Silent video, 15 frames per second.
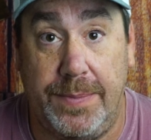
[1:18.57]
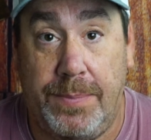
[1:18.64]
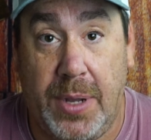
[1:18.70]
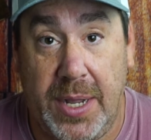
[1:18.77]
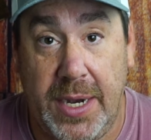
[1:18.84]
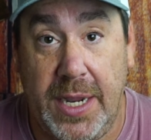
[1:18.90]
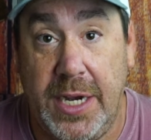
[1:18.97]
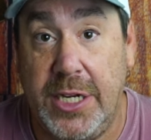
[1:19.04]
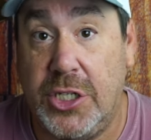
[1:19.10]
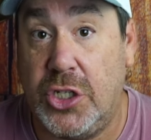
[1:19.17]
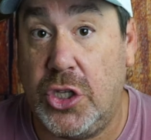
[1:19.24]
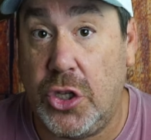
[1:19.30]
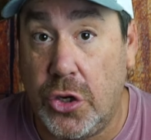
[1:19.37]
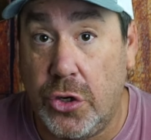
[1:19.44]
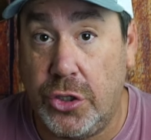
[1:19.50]
But in
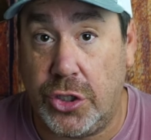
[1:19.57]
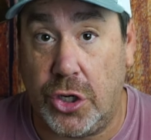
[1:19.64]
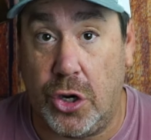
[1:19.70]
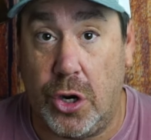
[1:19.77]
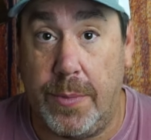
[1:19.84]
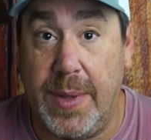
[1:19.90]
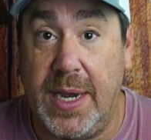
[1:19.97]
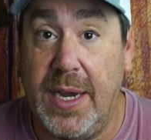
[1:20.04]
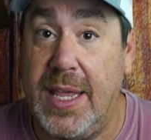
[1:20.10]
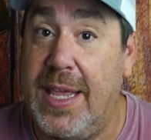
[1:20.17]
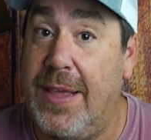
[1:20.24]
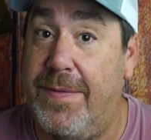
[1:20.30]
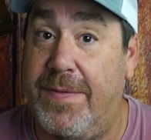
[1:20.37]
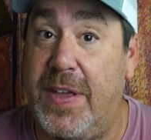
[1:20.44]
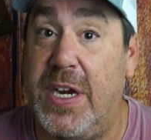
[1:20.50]
his third tournament,
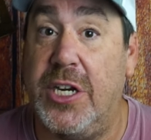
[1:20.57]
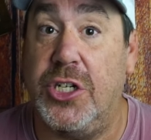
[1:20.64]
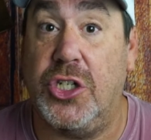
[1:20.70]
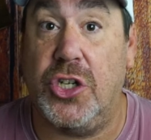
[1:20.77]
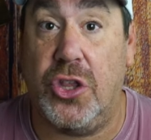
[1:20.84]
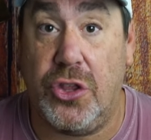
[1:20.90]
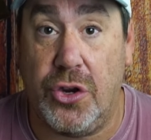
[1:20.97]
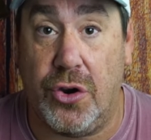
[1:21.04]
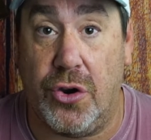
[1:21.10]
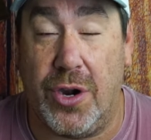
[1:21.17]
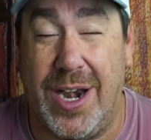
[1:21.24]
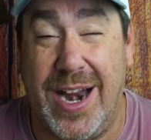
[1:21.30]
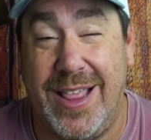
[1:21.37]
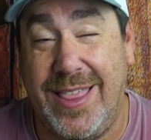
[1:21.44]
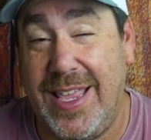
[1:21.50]
he finished
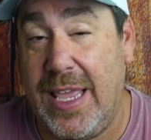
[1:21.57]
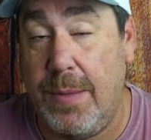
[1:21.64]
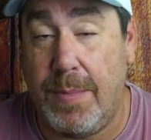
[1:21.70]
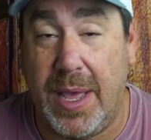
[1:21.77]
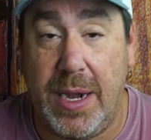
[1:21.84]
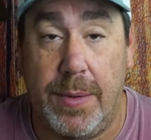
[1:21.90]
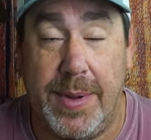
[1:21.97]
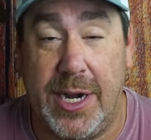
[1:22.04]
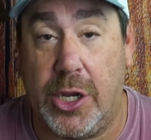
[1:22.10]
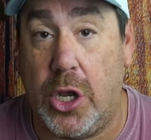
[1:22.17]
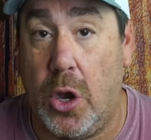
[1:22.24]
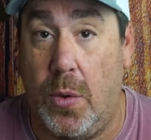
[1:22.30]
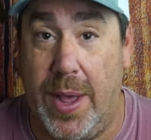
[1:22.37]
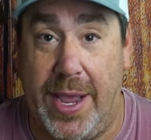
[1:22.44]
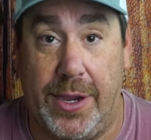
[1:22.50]
third, and I think he might have been a
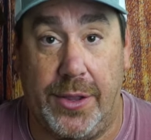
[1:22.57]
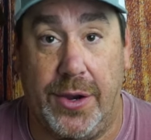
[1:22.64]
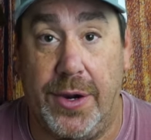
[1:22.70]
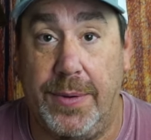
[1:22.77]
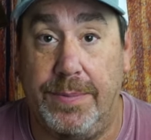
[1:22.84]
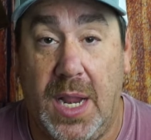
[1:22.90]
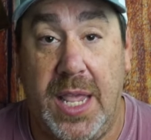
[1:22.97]
co-angler.